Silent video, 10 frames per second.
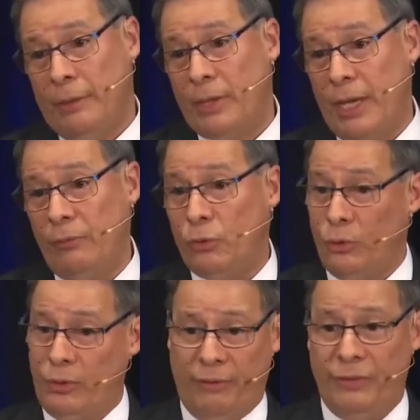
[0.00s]
Okay,
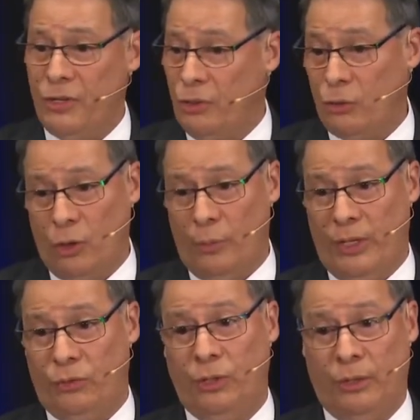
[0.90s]
so the fish is
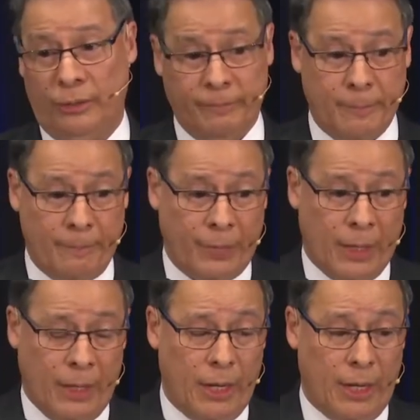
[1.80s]
always done,
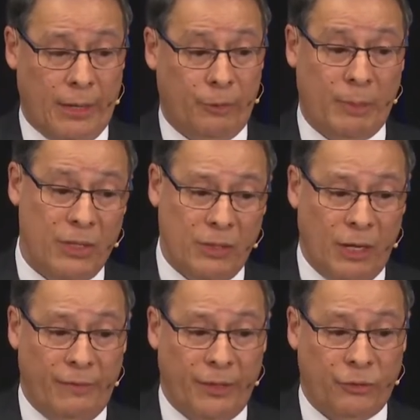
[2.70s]
uh,
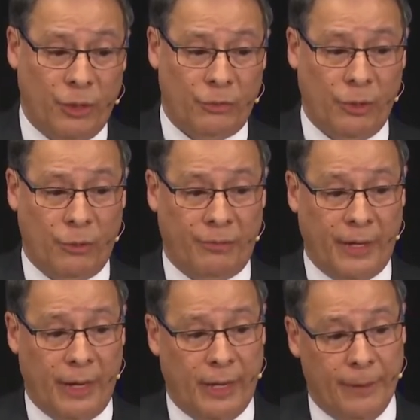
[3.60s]
especially if it's
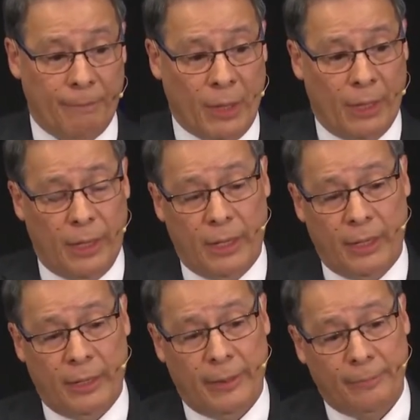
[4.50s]
eosinophilia.
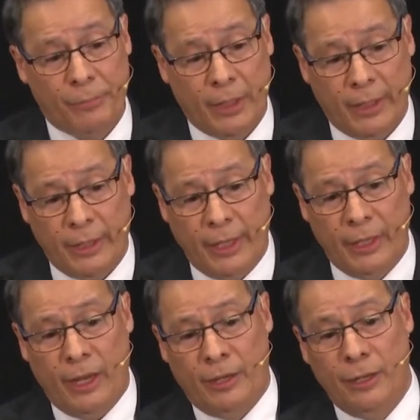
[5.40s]
Um,
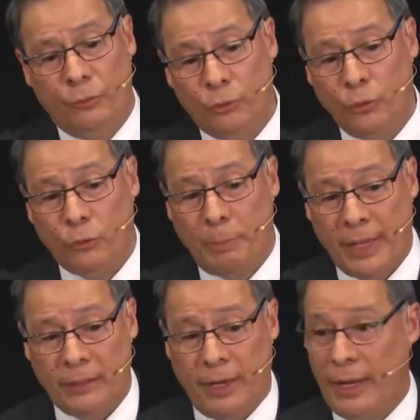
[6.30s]
and, and if you
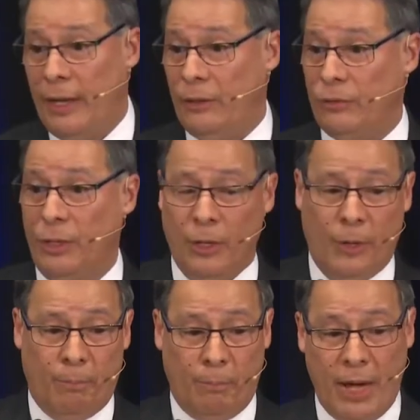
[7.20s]
suspect that it has
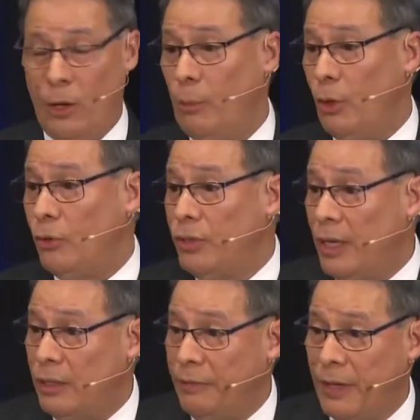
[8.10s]

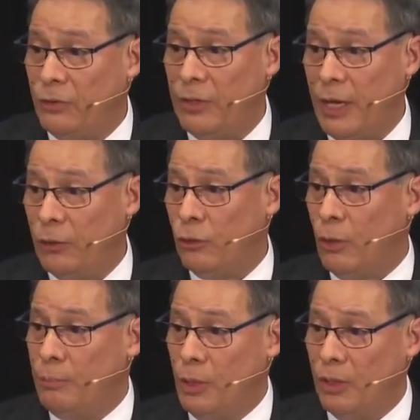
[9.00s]
myelomonocytic differentiation
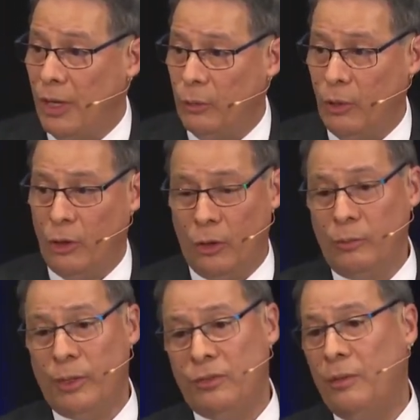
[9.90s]
of butyrate will
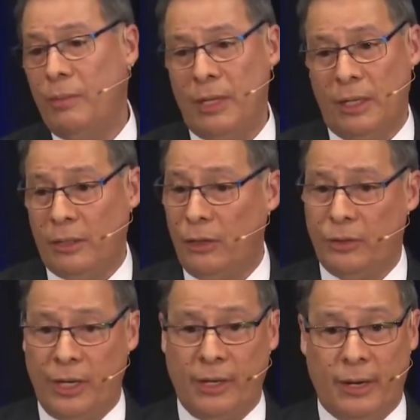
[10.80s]
always immediately
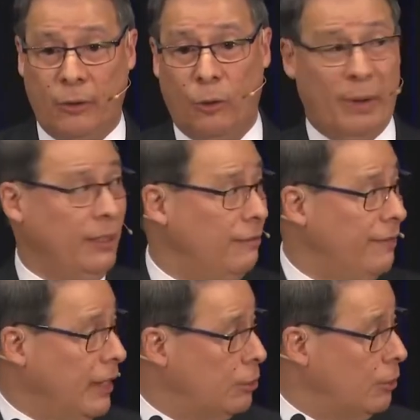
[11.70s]
trigger a core-binding
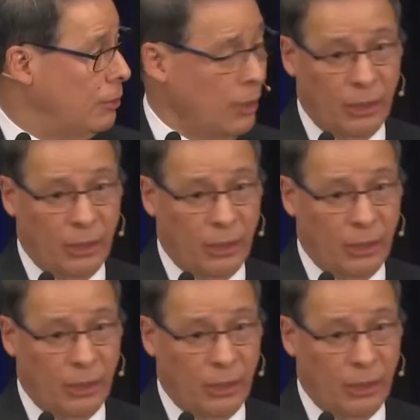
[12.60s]
factor,